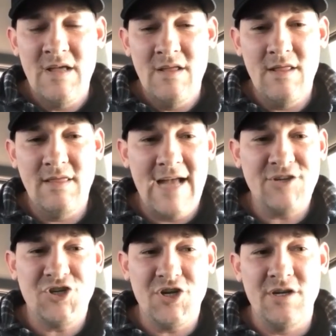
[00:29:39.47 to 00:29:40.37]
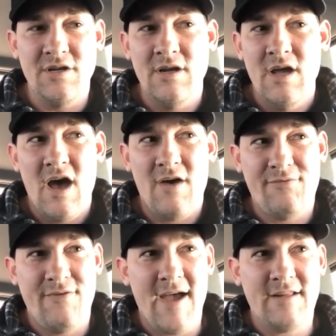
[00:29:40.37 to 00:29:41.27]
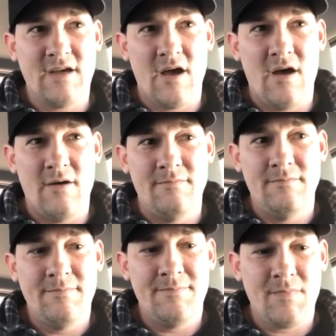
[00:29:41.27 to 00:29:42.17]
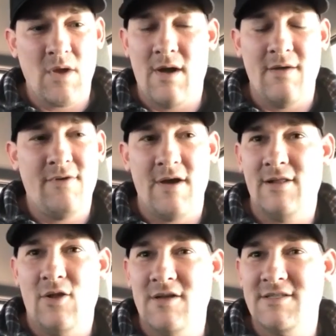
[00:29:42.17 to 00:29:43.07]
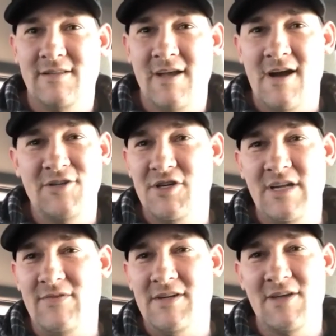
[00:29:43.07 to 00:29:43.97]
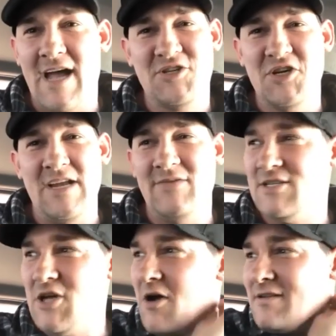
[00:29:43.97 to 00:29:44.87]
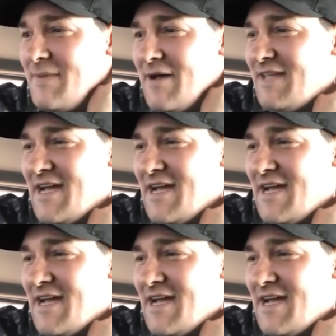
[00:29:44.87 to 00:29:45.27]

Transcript: that shouldn't affect. I fucking lost it there. I shouldn't even have talked about that